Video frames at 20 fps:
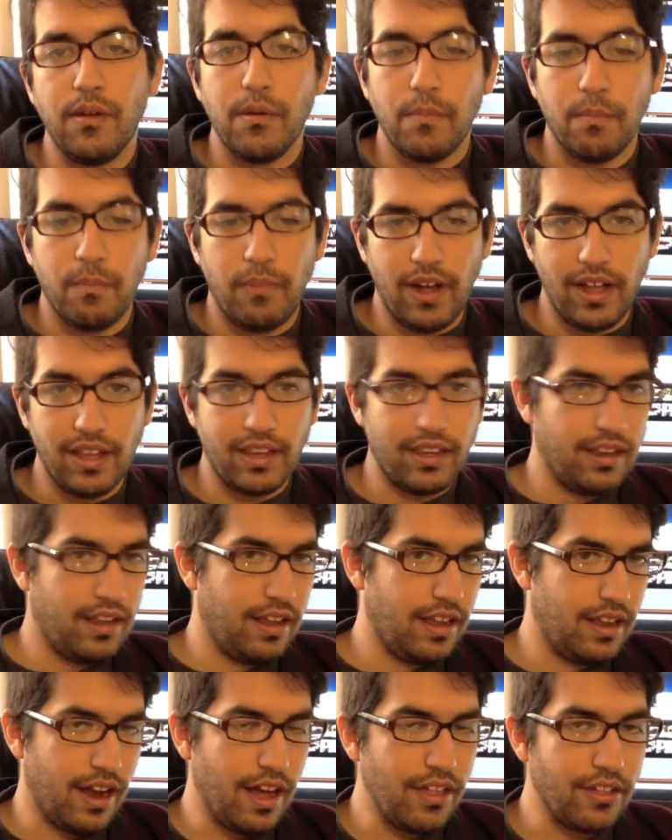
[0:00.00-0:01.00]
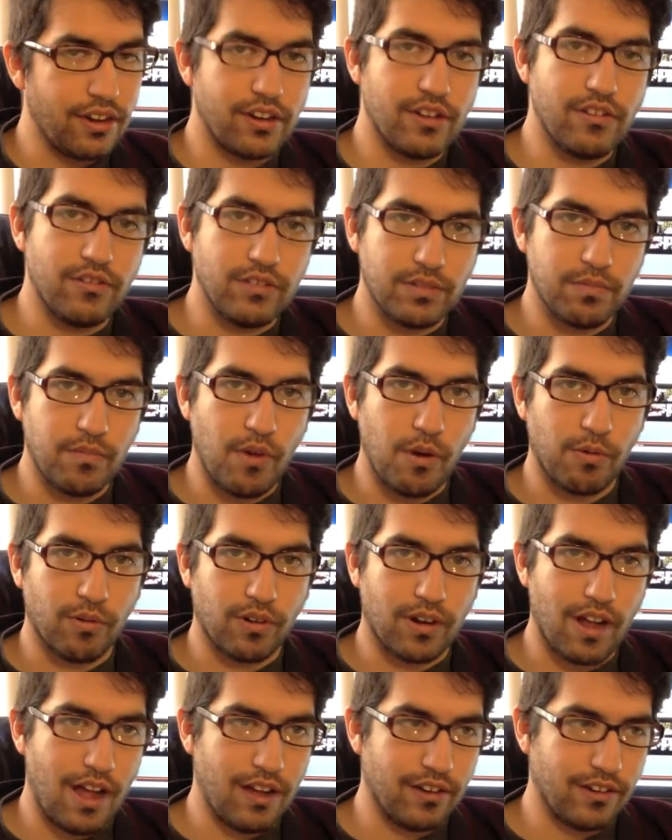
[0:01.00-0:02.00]
but in other news, Mobile
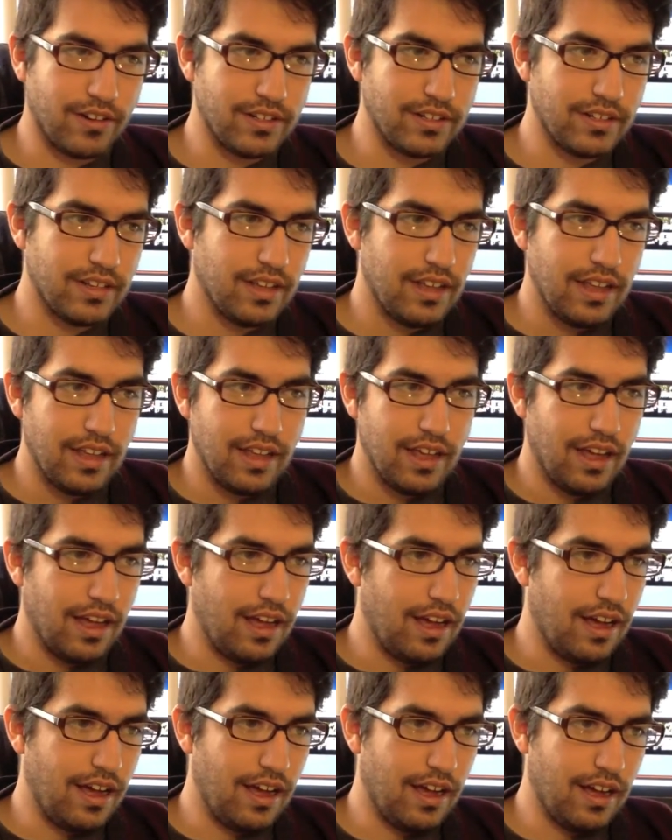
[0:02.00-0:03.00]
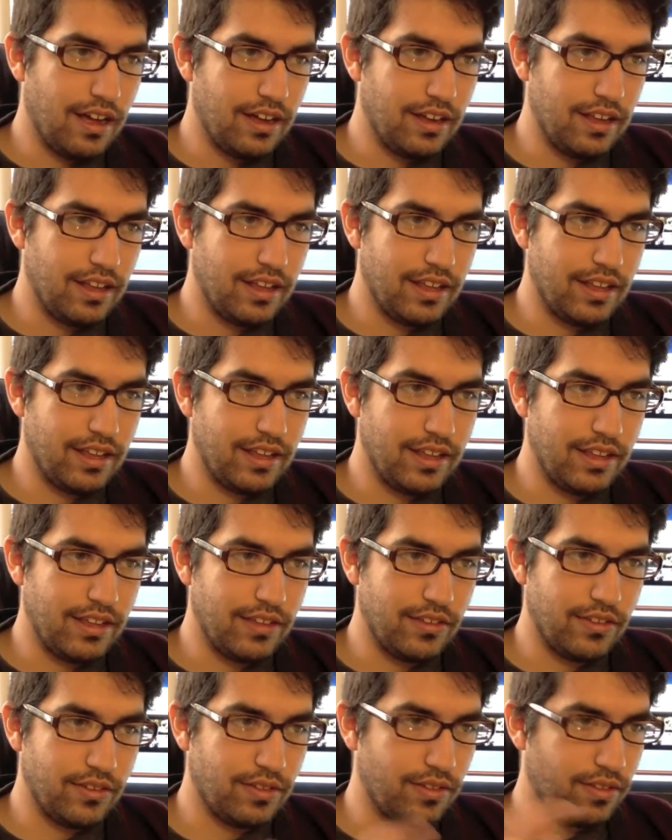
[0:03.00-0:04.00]
Congress uh,
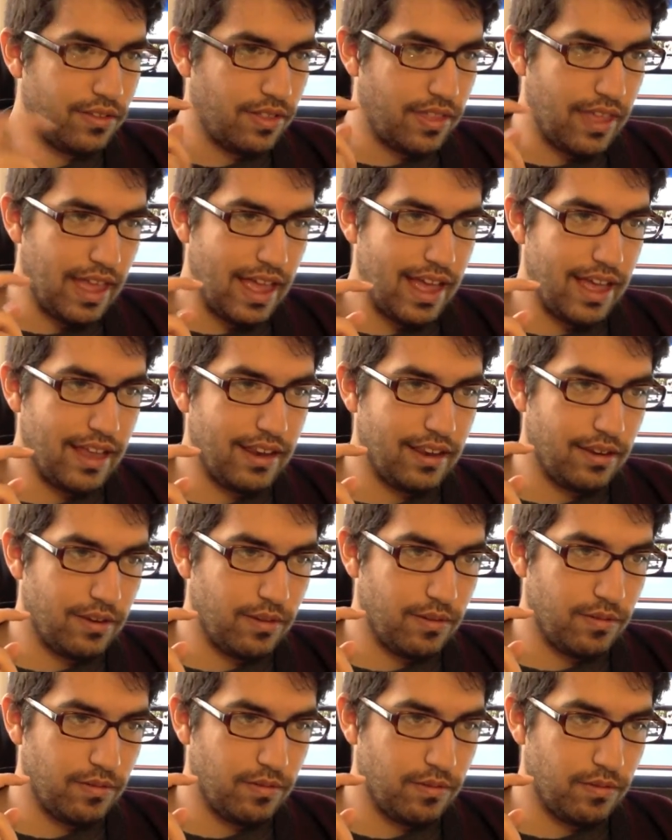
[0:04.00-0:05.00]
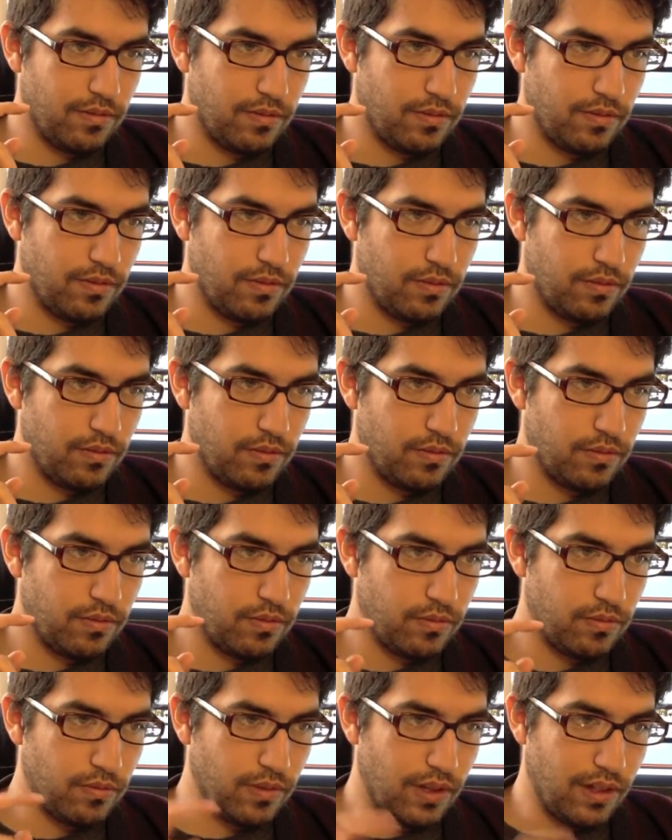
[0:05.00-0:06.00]
is that
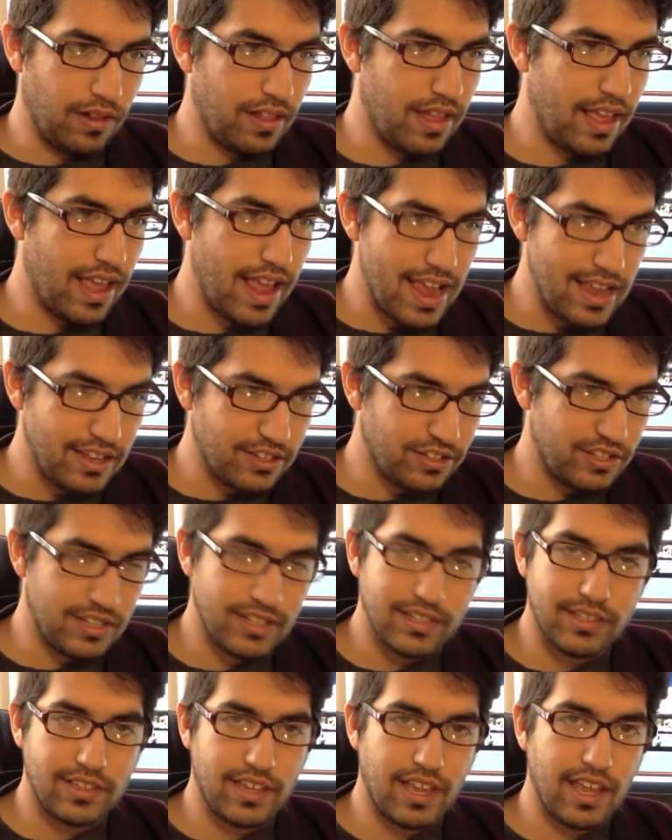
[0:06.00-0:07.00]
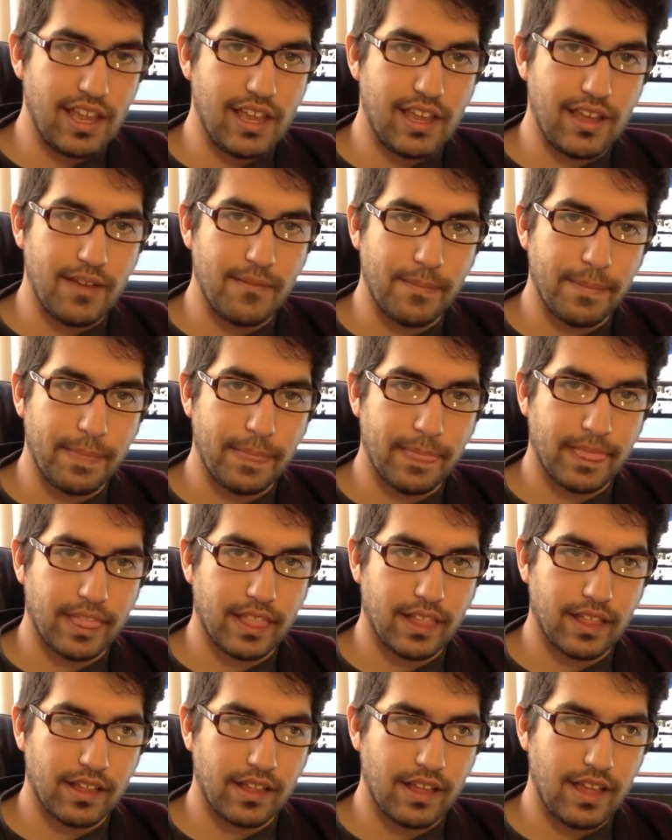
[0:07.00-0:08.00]
well, HTC
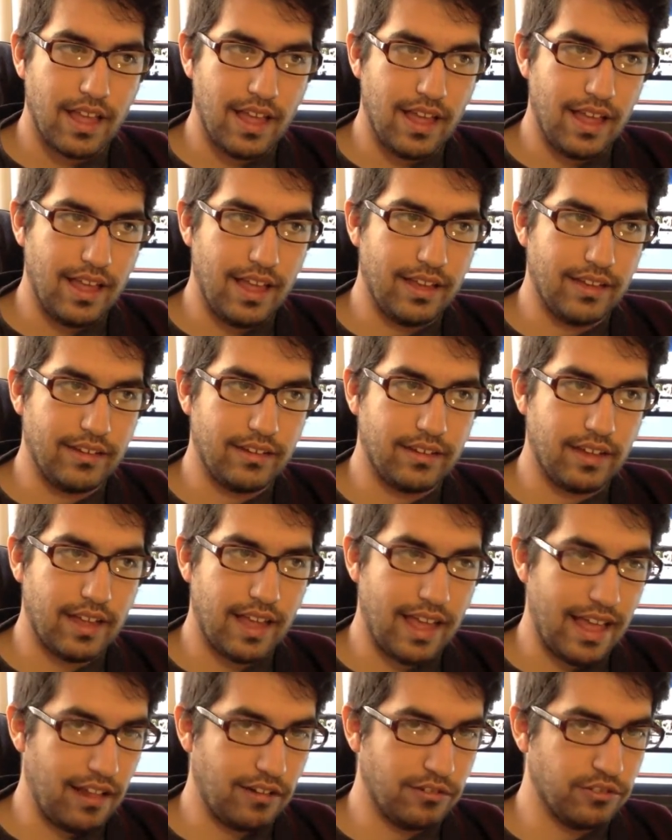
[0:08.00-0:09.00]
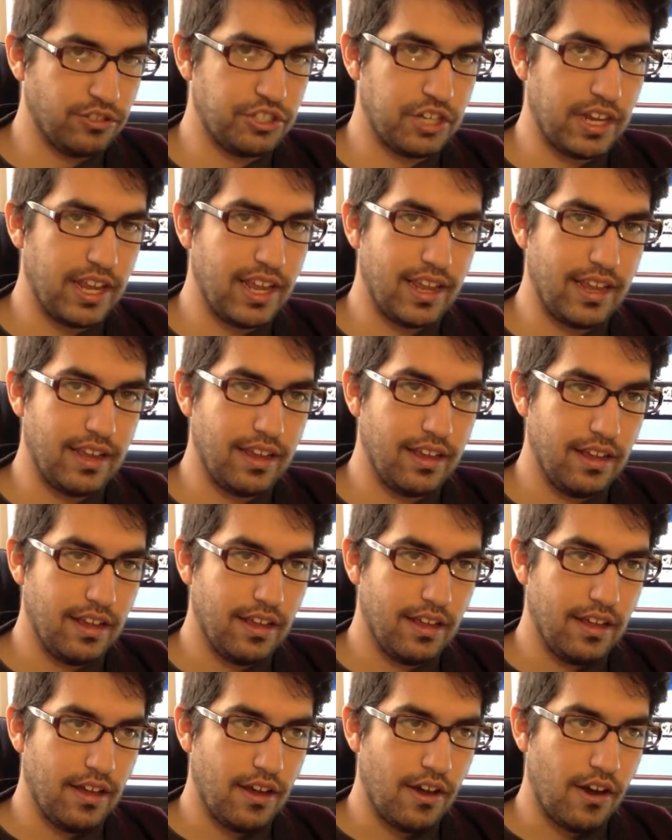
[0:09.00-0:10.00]
and LG
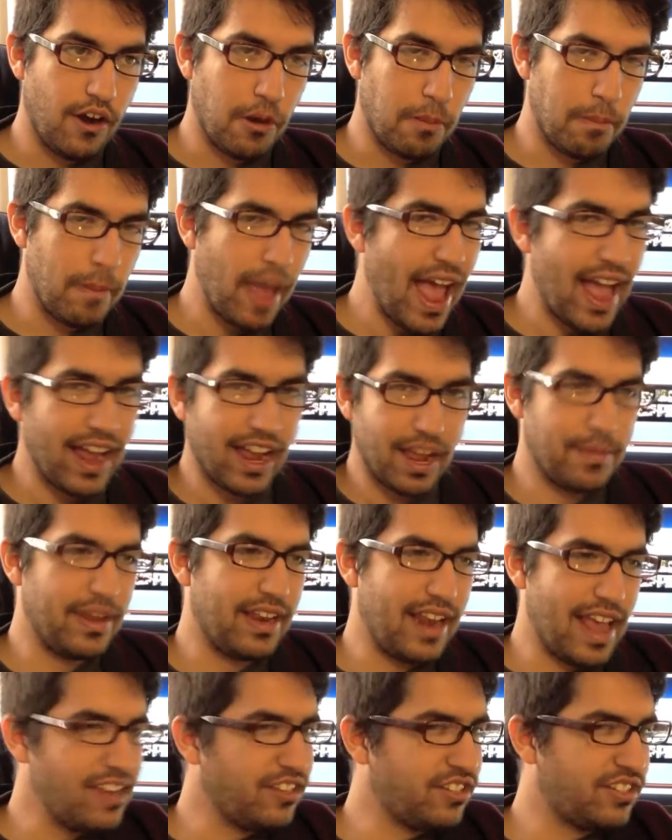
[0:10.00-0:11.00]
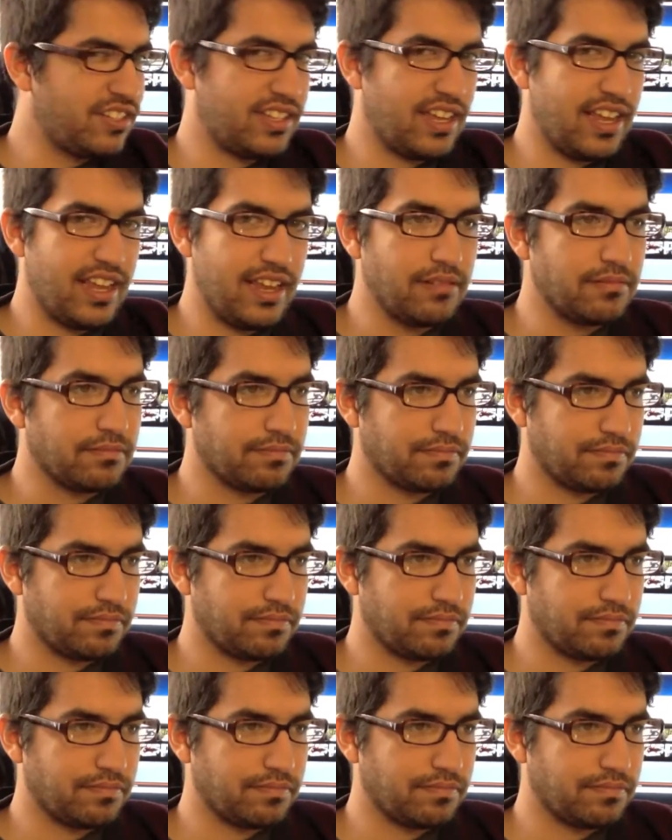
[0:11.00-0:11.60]
are back. I mean, HTC